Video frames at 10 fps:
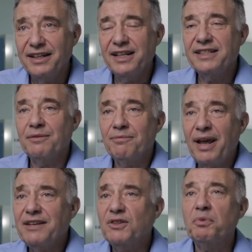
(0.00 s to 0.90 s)
is that
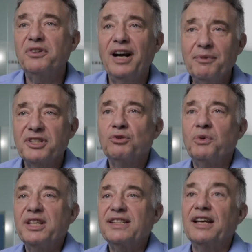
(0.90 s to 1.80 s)
many of the parameters
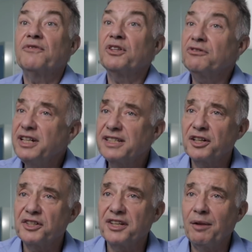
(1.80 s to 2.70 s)
we'd set for the
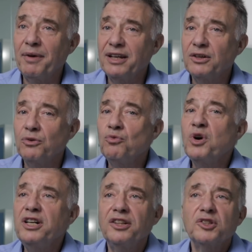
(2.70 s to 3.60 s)
research cell bank
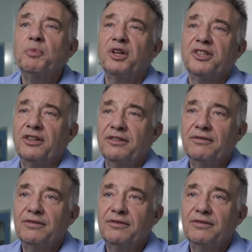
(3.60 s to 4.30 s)
were not spot on.